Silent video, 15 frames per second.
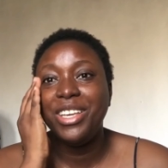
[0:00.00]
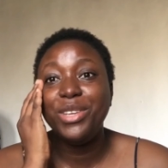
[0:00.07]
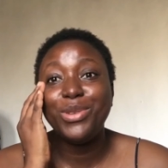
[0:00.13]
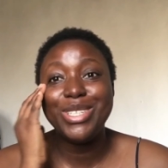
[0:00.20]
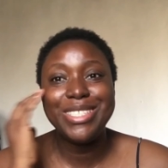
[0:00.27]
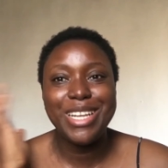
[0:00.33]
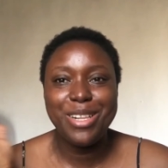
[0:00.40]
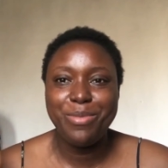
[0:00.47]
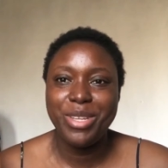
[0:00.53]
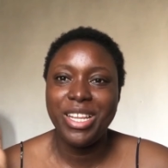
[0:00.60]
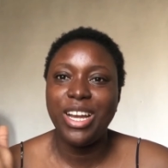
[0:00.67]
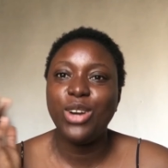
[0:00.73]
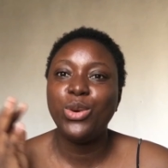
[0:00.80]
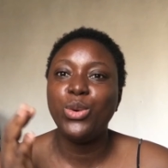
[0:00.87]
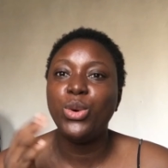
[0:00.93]
he was telling me
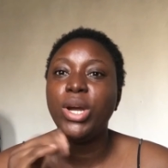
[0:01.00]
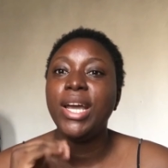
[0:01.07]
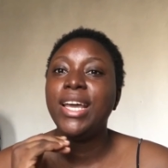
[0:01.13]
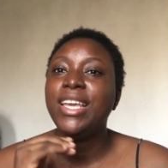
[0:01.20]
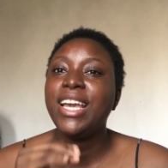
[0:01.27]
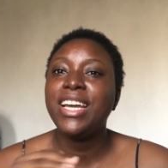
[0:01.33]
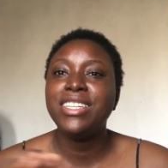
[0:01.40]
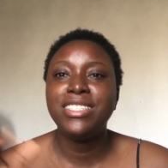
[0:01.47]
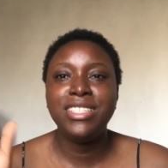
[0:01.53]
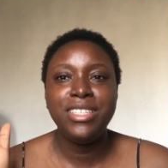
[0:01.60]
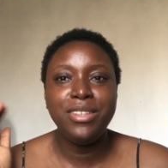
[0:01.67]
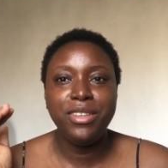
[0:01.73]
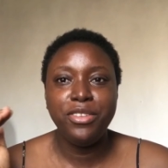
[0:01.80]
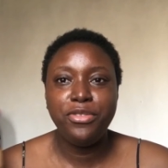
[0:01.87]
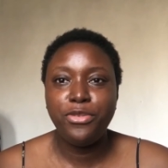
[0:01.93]
that oh yeah
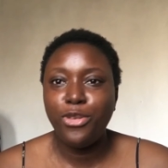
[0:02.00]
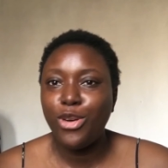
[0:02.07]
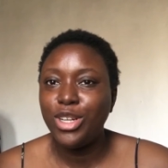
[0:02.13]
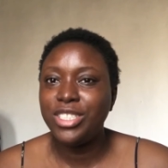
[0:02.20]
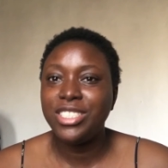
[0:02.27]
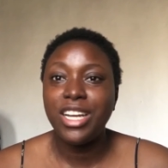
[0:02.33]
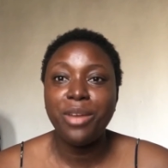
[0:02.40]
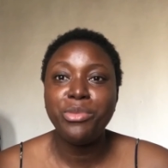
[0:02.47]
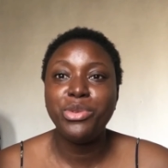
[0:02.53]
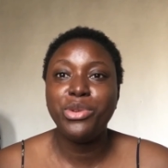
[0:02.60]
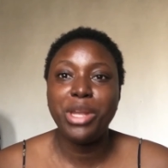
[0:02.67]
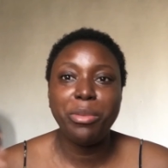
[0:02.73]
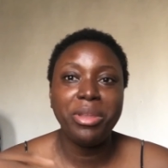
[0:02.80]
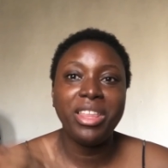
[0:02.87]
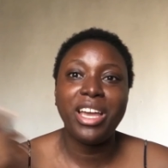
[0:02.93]
the fun charming with
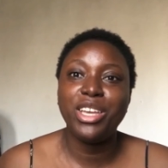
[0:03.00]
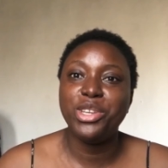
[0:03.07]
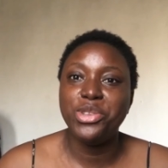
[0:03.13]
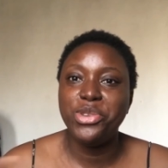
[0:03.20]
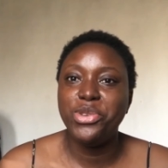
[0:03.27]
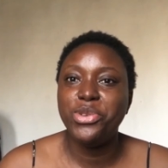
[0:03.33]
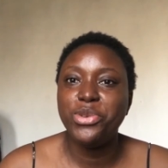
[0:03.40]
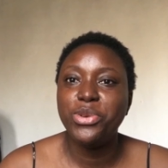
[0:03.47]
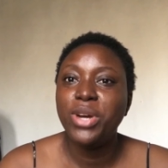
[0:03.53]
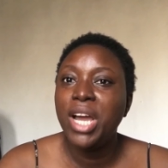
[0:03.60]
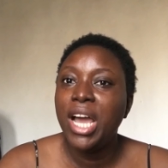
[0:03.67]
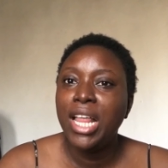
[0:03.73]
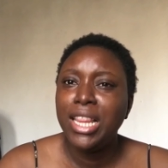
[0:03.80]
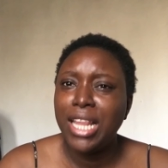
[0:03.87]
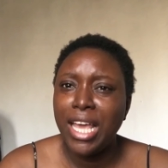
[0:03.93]
them that he knew
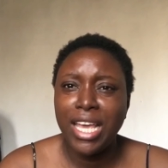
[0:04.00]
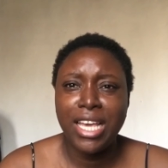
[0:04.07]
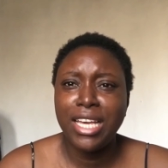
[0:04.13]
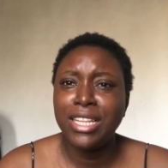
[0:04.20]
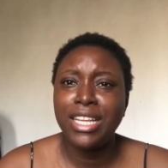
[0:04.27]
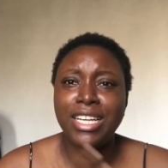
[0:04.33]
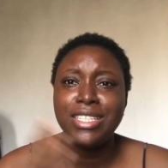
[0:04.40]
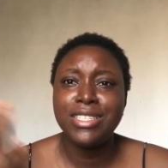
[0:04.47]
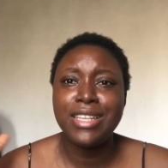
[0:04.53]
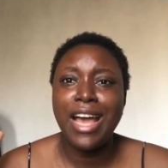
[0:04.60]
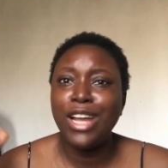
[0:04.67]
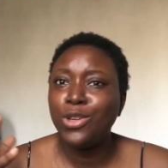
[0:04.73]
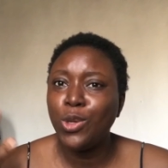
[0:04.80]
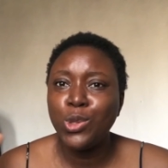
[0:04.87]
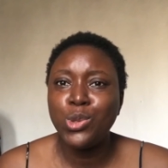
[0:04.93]
like that
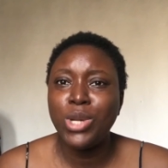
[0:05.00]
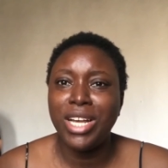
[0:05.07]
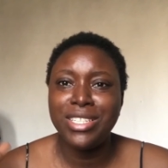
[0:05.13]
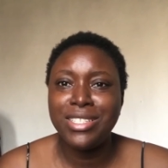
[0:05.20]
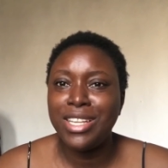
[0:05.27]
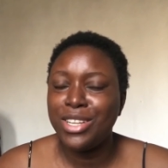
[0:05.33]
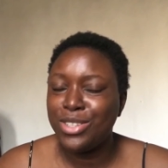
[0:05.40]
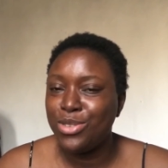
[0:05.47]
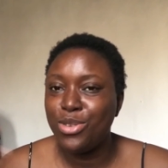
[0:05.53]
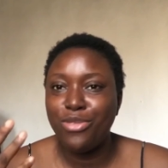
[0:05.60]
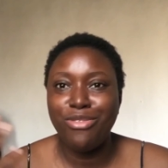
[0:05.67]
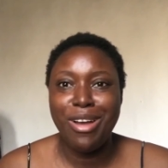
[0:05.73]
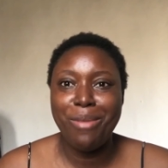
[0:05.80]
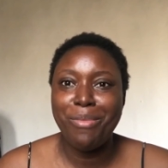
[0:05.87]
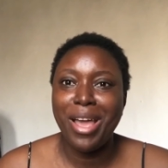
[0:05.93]
adulthood has taken
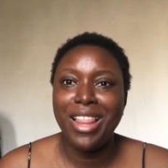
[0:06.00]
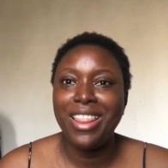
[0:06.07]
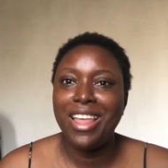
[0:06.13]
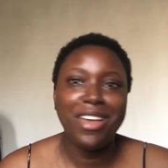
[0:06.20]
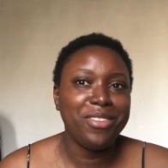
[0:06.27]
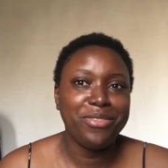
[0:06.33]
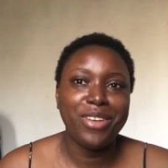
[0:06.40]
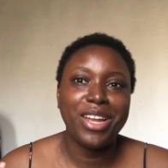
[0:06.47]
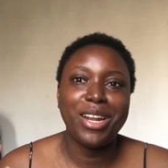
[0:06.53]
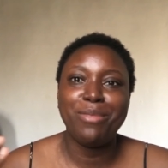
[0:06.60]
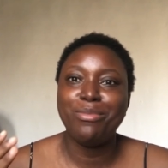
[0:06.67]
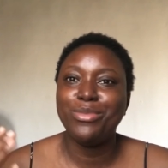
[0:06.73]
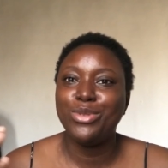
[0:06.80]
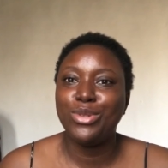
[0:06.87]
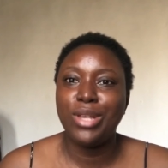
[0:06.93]
over my life and i'm
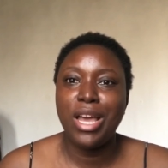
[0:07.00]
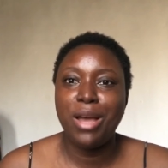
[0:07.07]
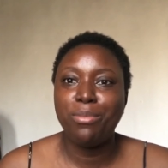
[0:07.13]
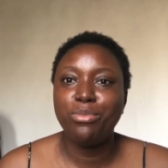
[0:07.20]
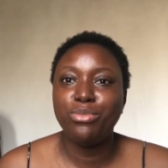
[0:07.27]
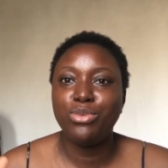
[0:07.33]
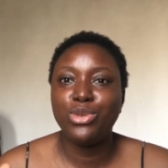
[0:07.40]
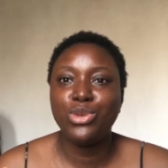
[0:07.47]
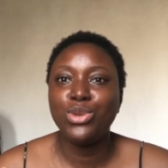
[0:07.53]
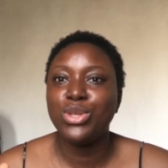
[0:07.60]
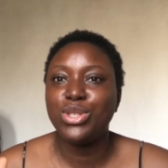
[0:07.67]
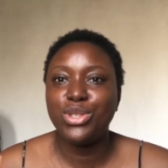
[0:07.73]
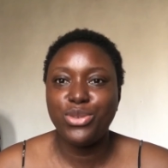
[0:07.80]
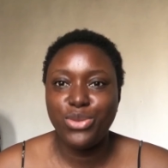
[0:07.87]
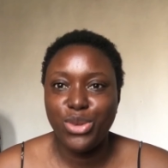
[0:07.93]
i'm so
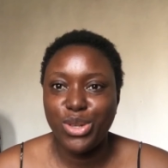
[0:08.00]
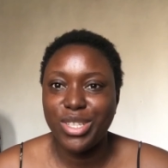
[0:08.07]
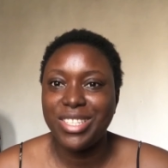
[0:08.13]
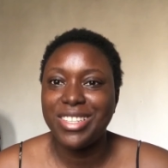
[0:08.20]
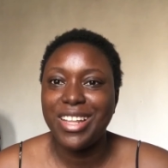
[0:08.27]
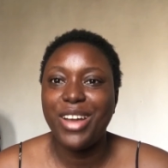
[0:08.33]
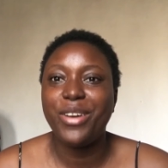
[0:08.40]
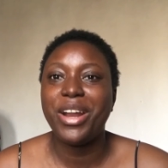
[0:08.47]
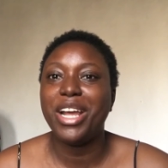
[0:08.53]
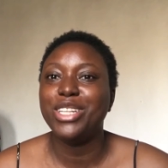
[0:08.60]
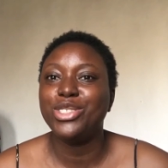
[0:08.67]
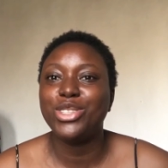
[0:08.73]
serious now and i'm